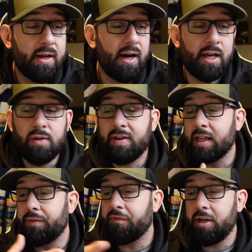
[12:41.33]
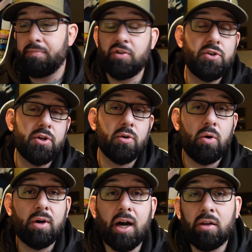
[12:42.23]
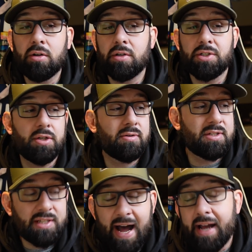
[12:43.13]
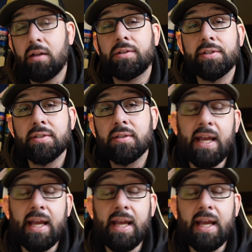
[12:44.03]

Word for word: Uh, you've got the freedom to do your own colors, you know, styles.